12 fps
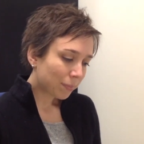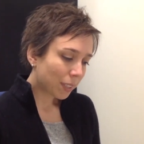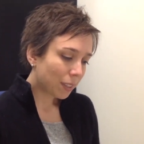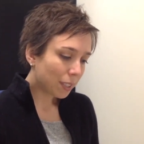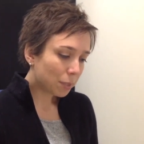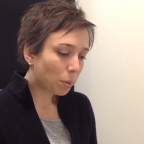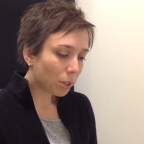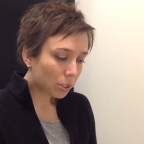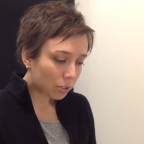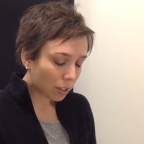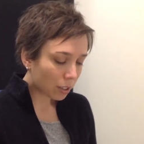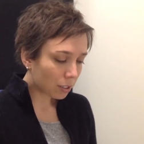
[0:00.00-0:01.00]
This book
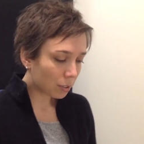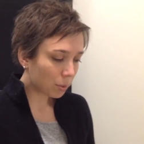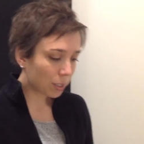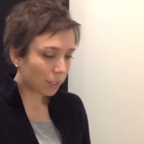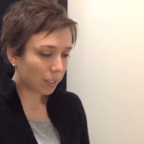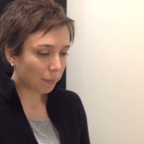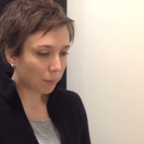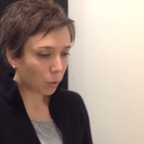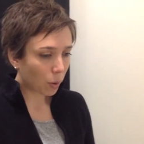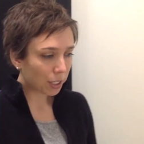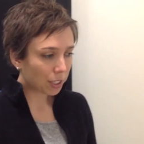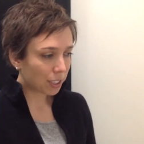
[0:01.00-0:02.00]
struggles with some
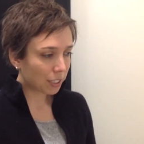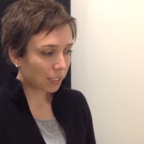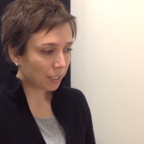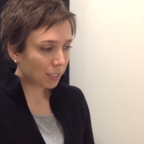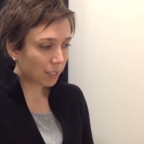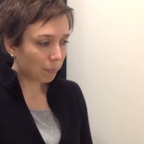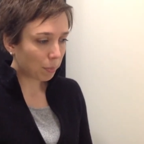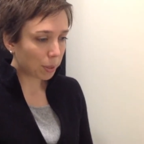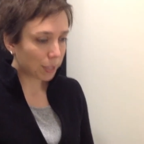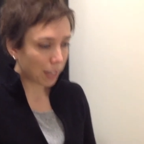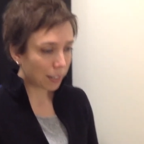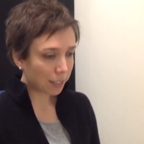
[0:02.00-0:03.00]
questions
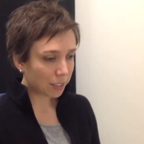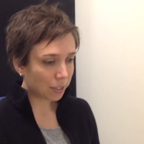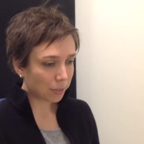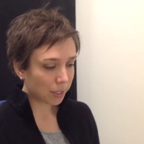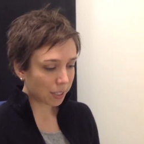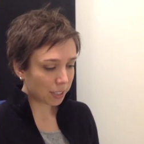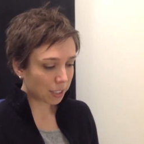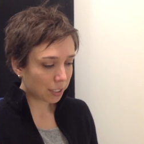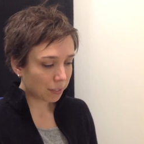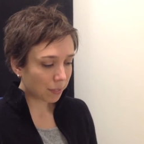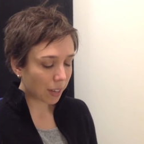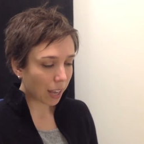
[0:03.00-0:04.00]
pertaining to religion